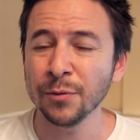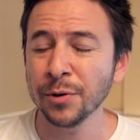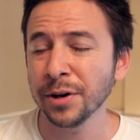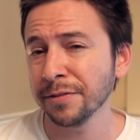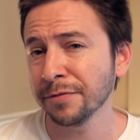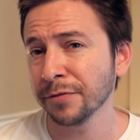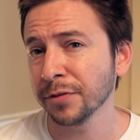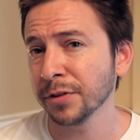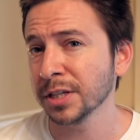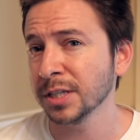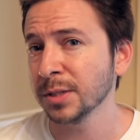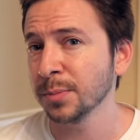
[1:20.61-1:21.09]

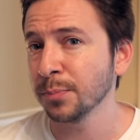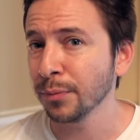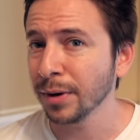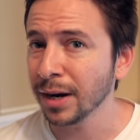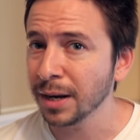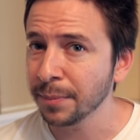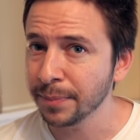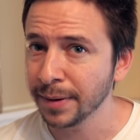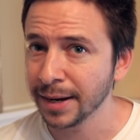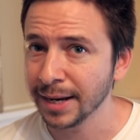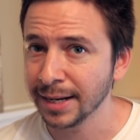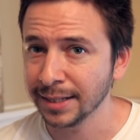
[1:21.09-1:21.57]
went for the
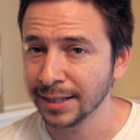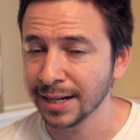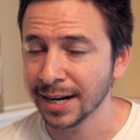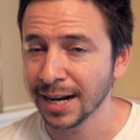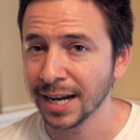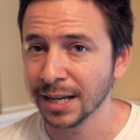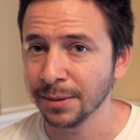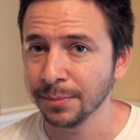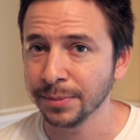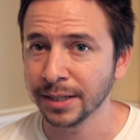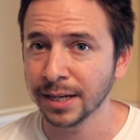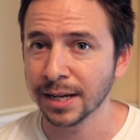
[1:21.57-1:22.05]
spray paint
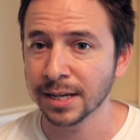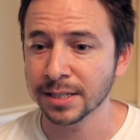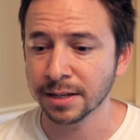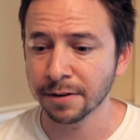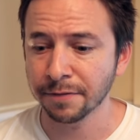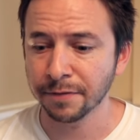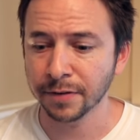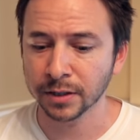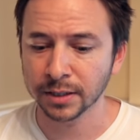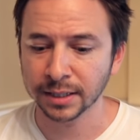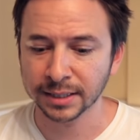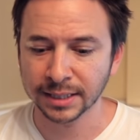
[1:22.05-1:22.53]
kind because I
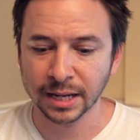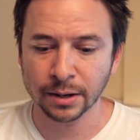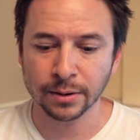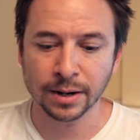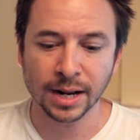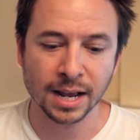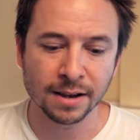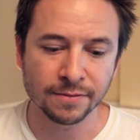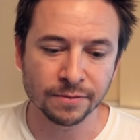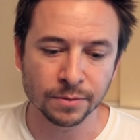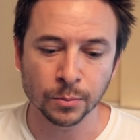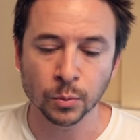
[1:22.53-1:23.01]
felt like that would
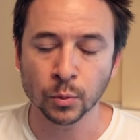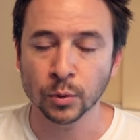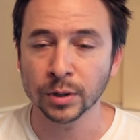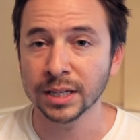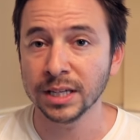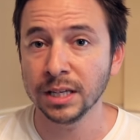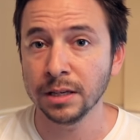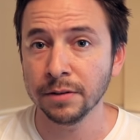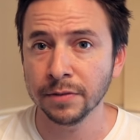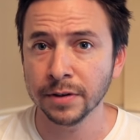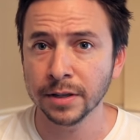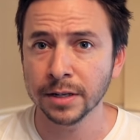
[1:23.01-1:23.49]
have a more
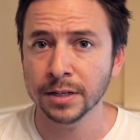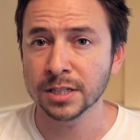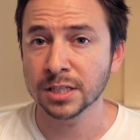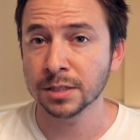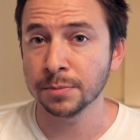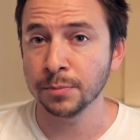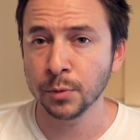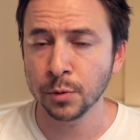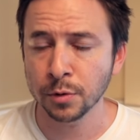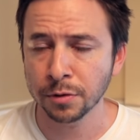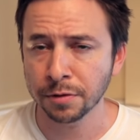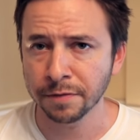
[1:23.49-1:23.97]
even,
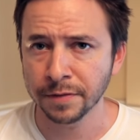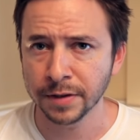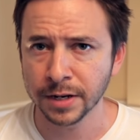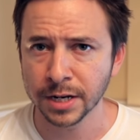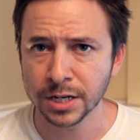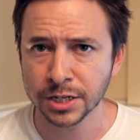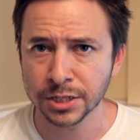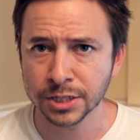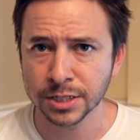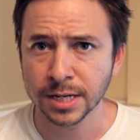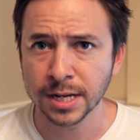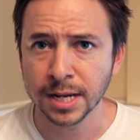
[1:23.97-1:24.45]
smooth
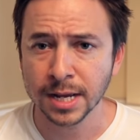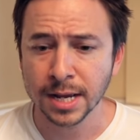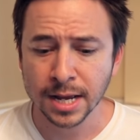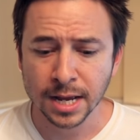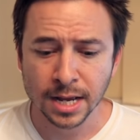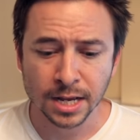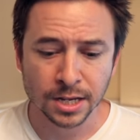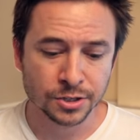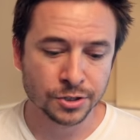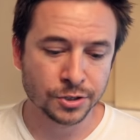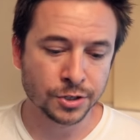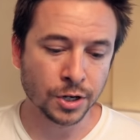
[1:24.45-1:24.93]
finish.
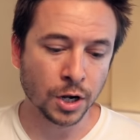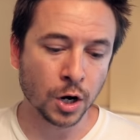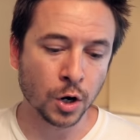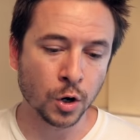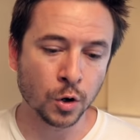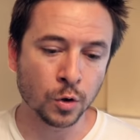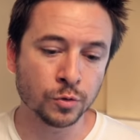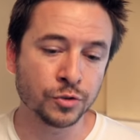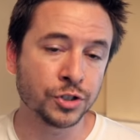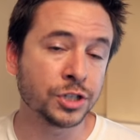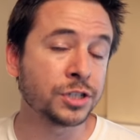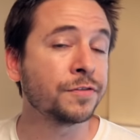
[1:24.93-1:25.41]

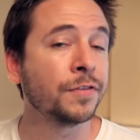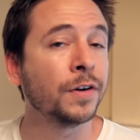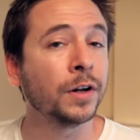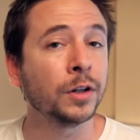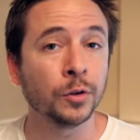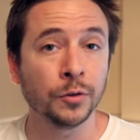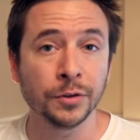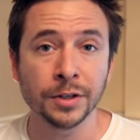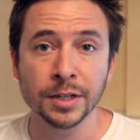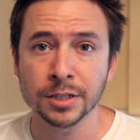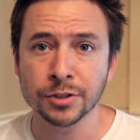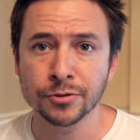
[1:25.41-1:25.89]
So just
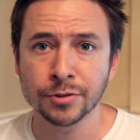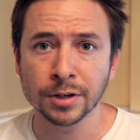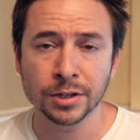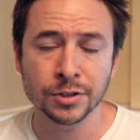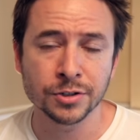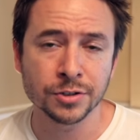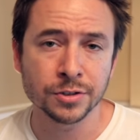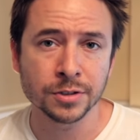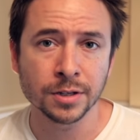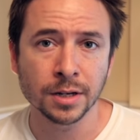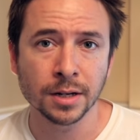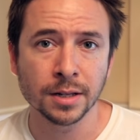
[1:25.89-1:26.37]
follow the
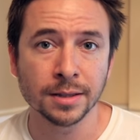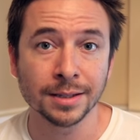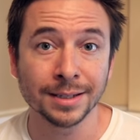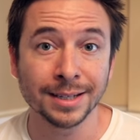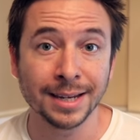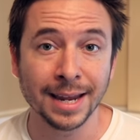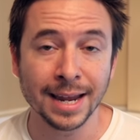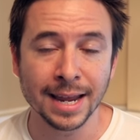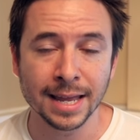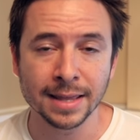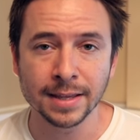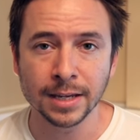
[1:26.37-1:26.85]
instructions on the
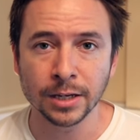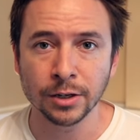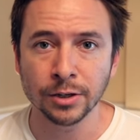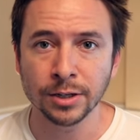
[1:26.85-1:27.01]
can that